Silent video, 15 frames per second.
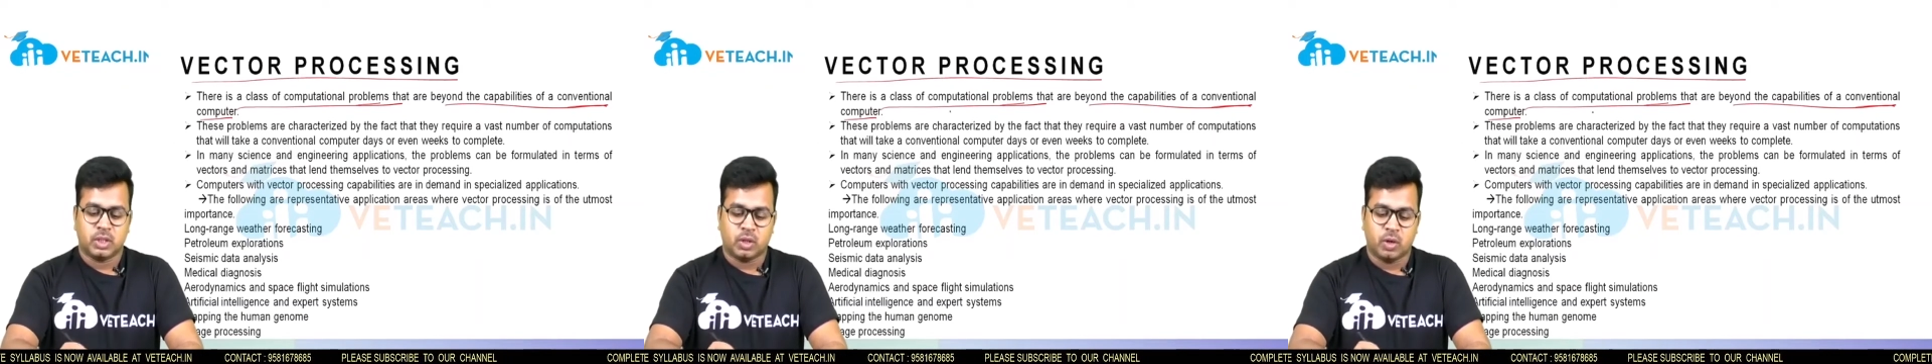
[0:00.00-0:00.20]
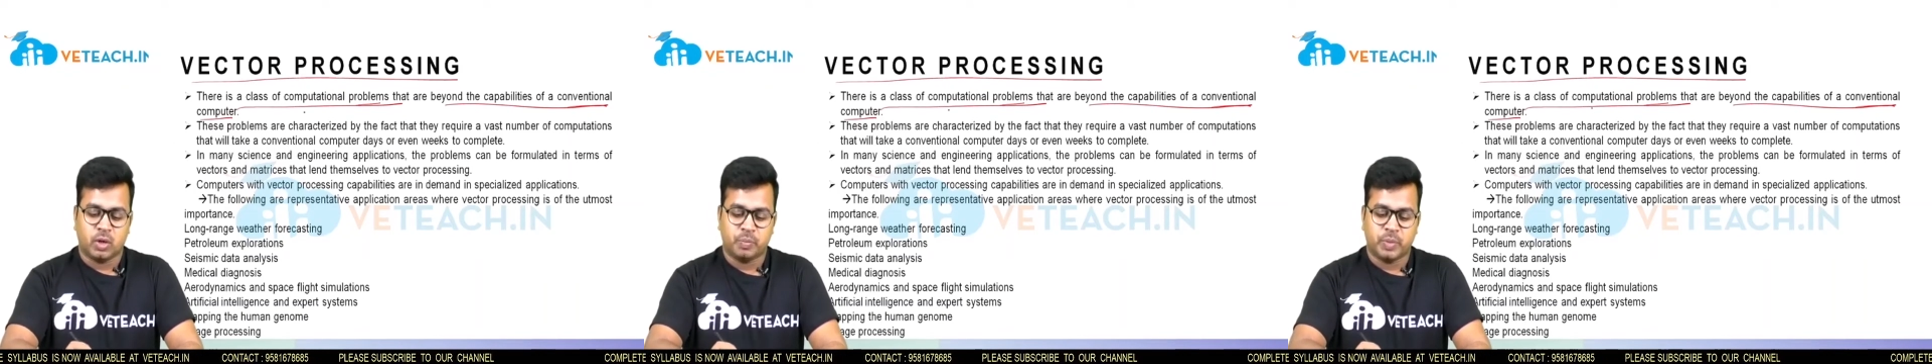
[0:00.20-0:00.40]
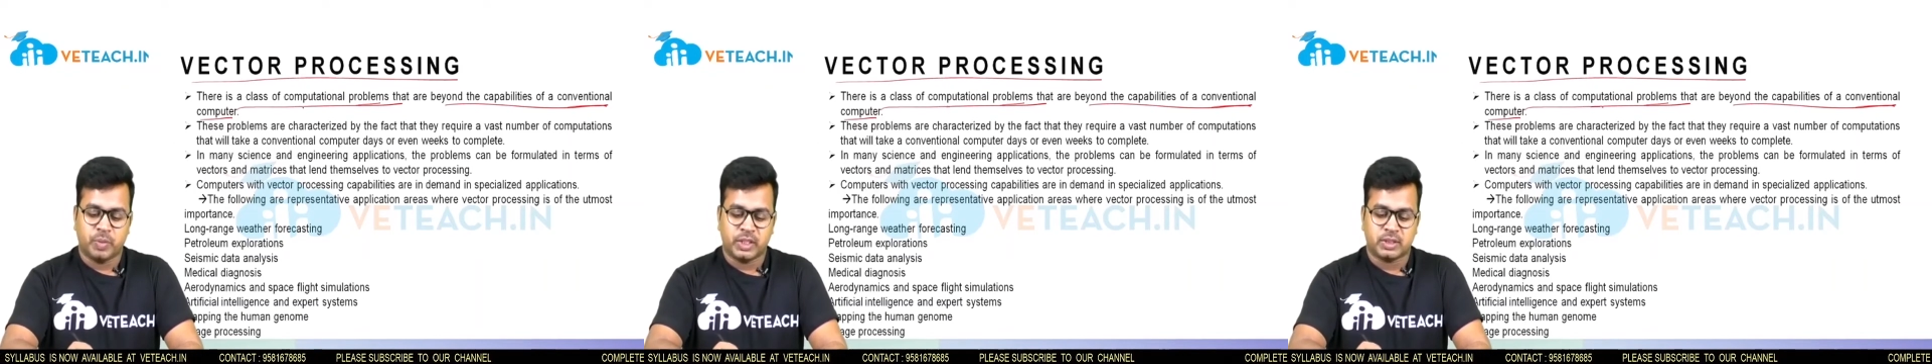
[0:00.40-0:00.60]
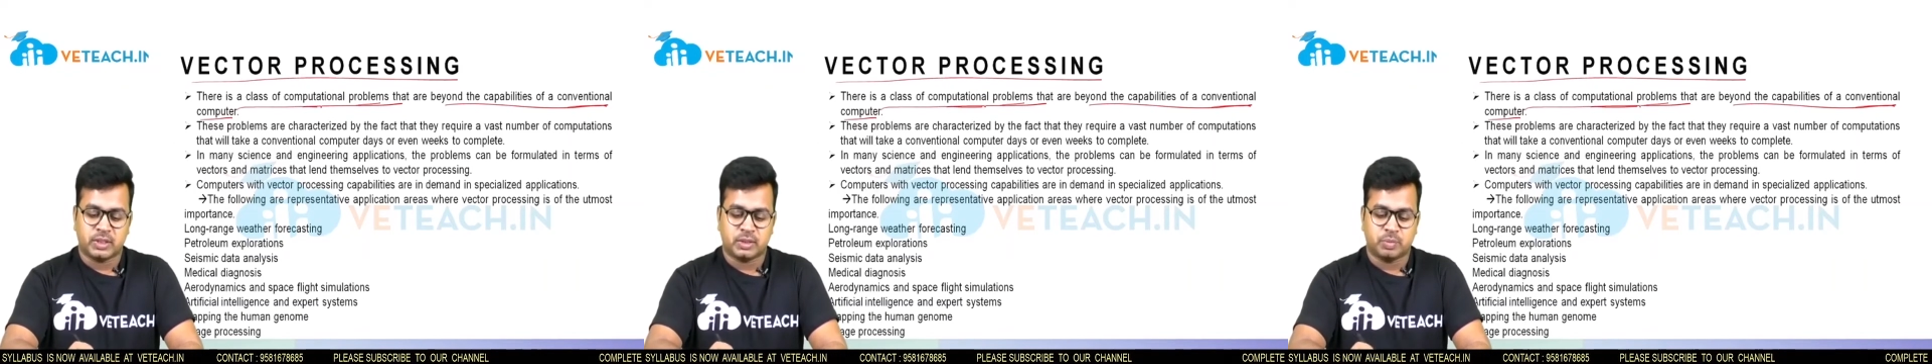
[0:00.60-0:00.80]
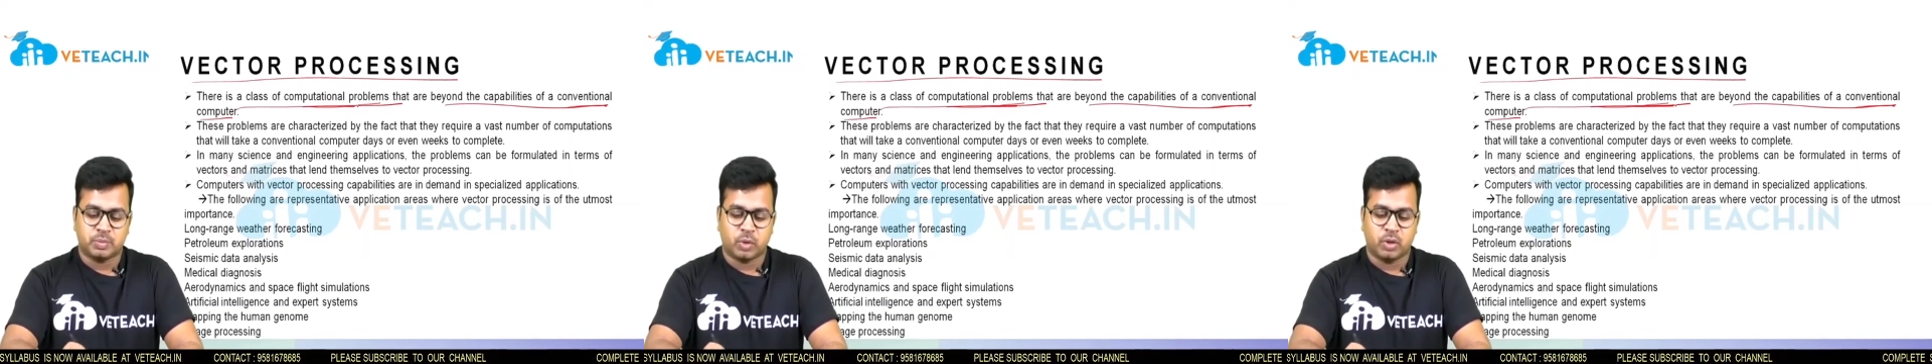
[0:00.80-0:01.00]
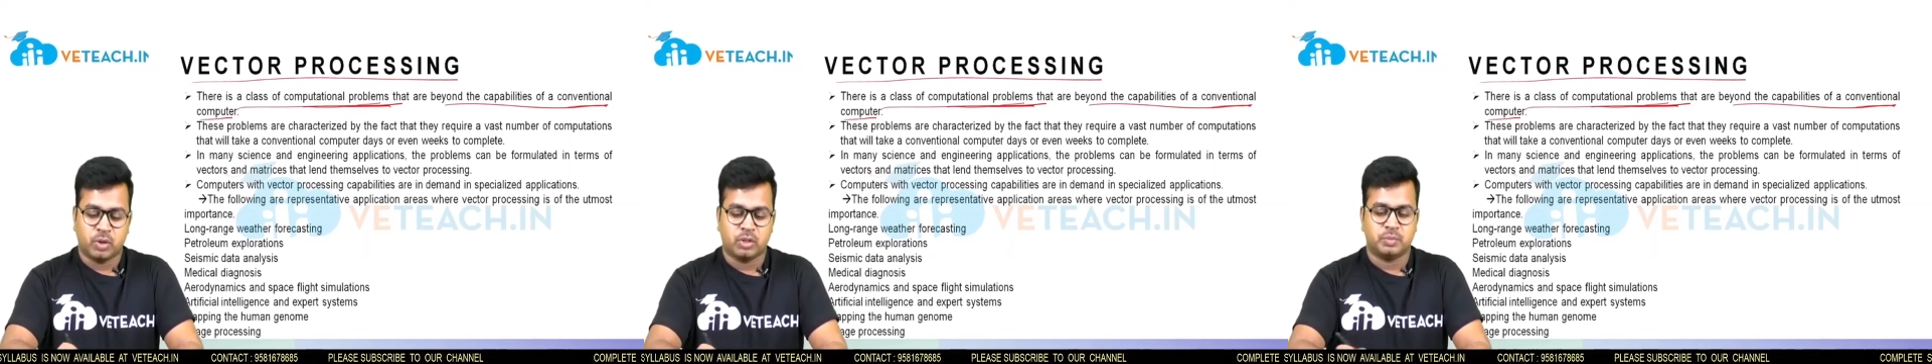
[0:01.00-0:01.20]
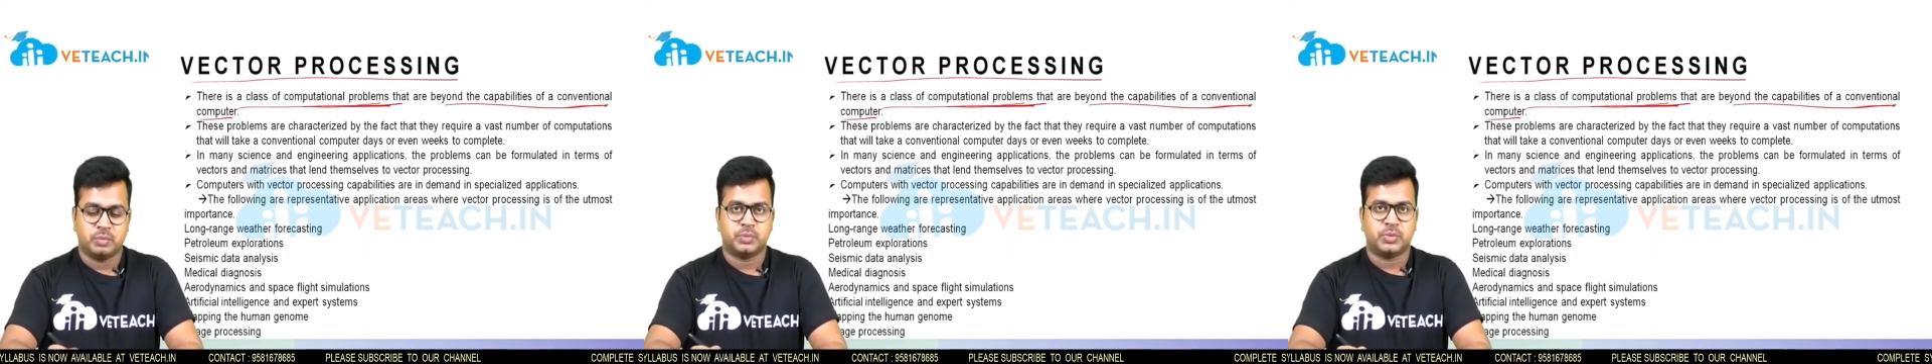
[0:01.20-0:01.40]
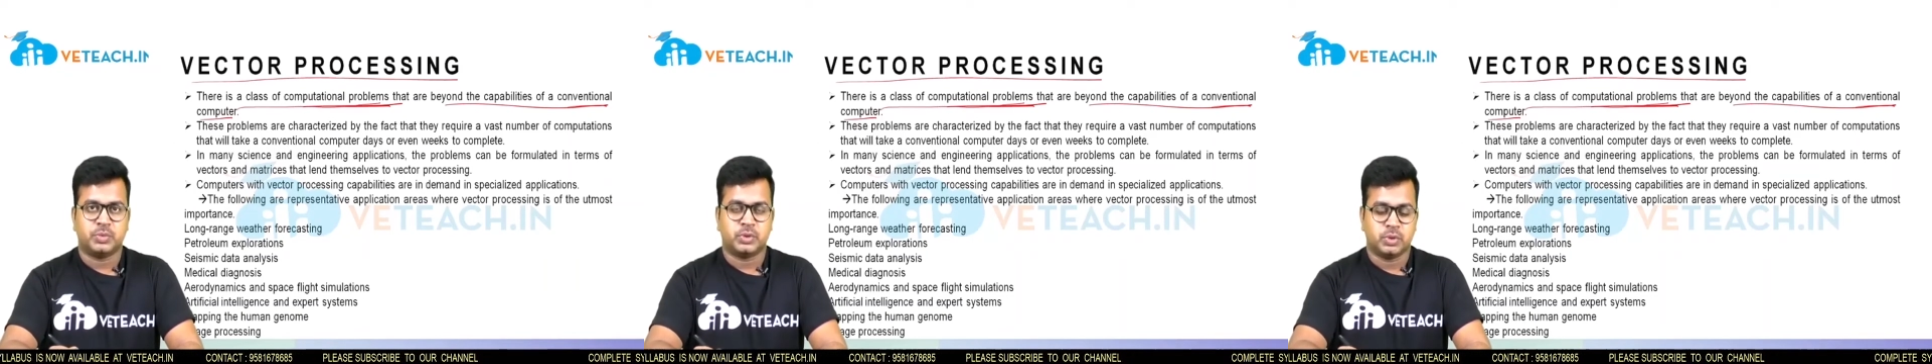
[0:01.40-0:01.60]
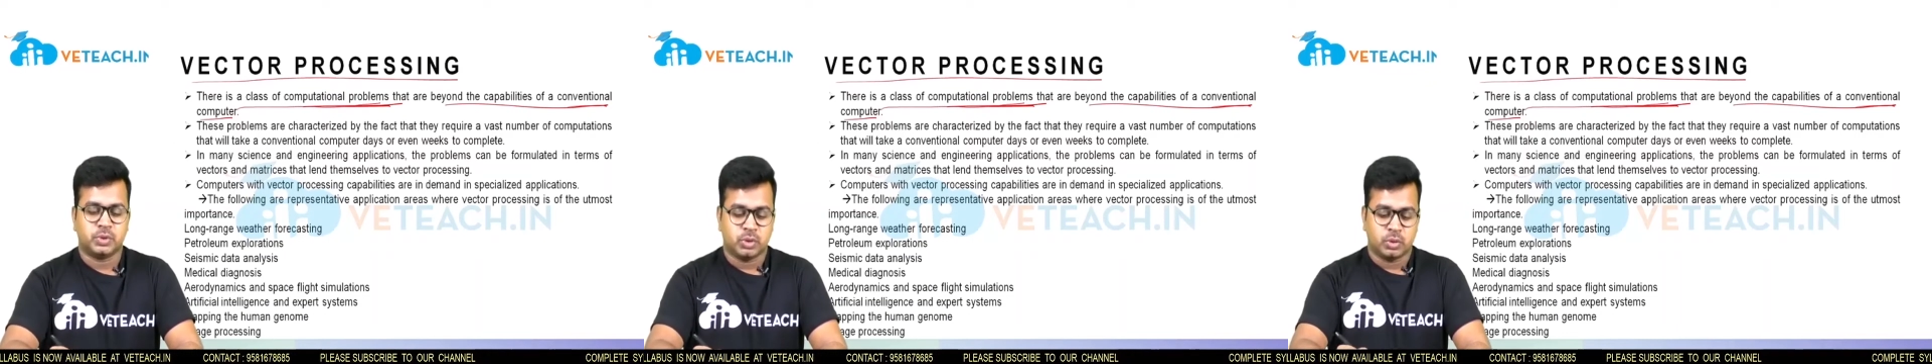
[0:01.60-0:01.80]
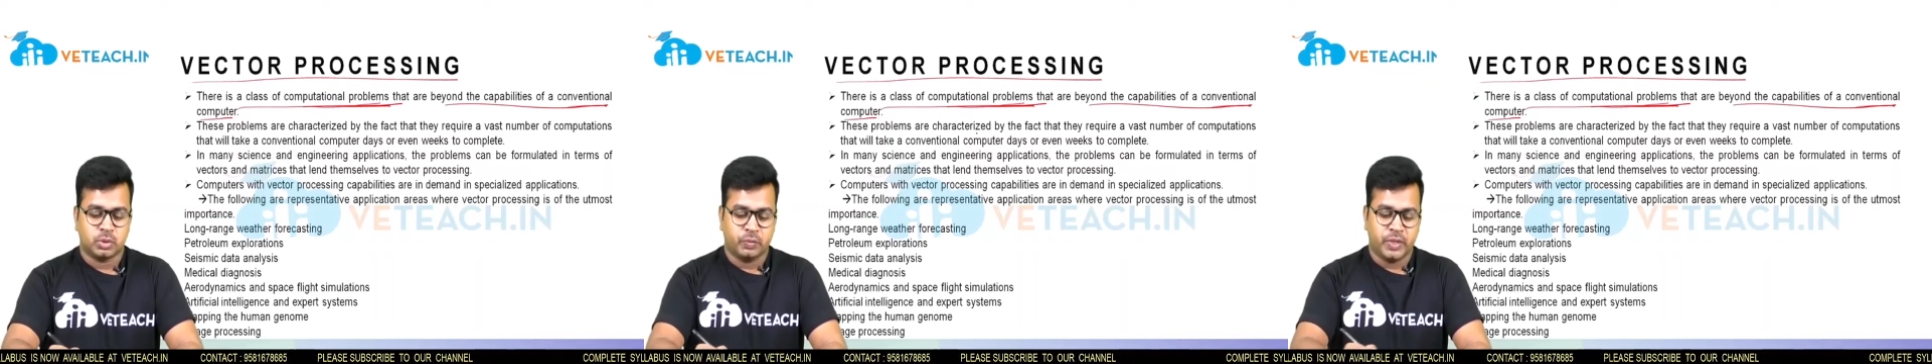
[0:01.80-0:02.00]
complex problems,
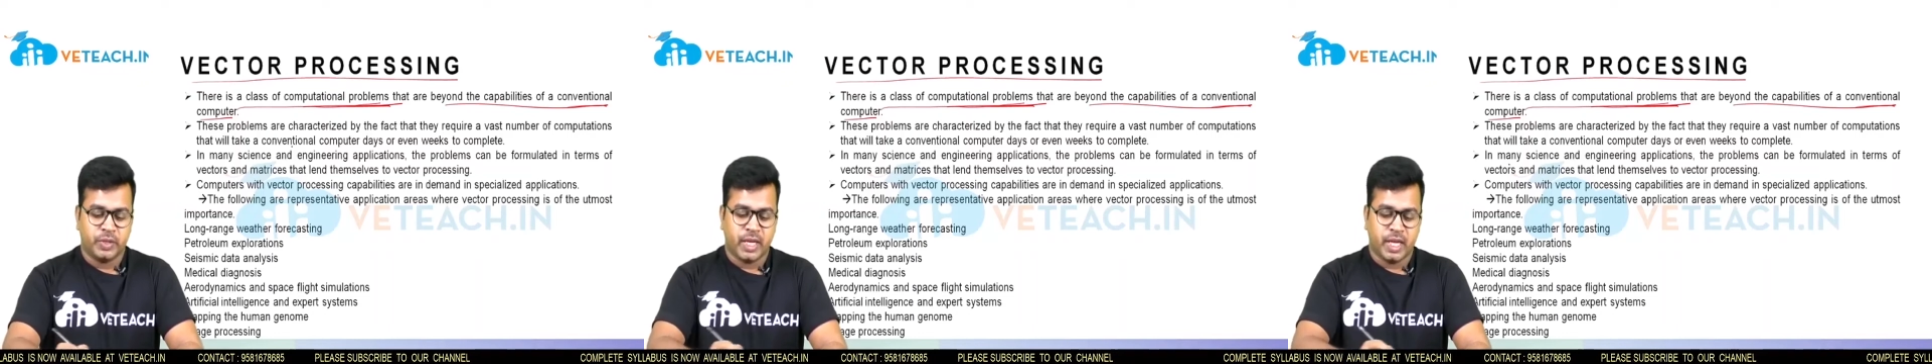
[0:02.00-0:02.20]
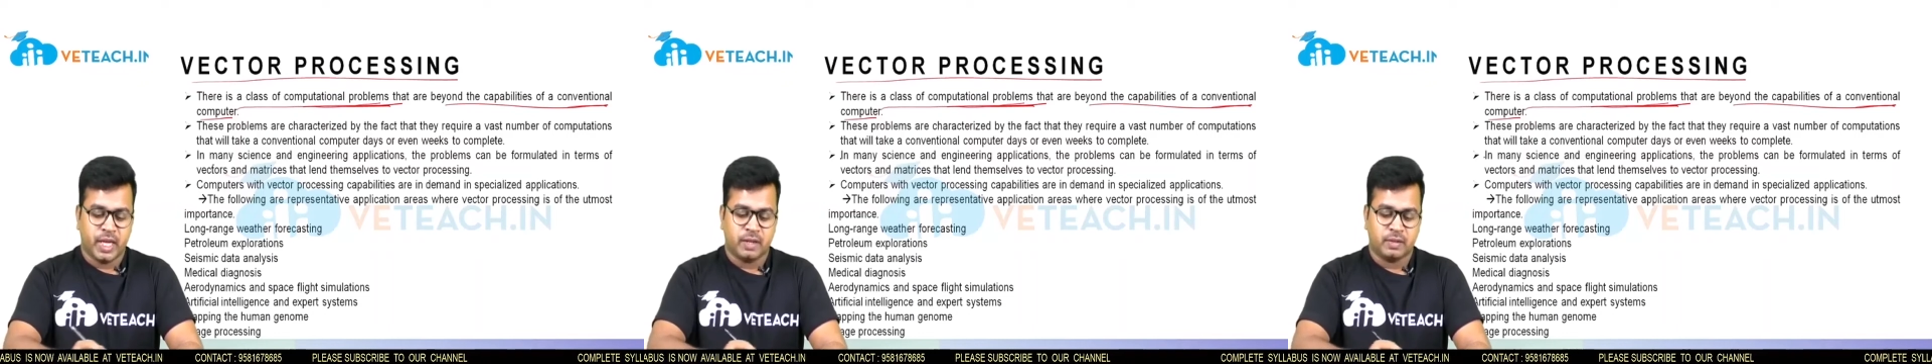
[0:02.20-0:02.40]
we're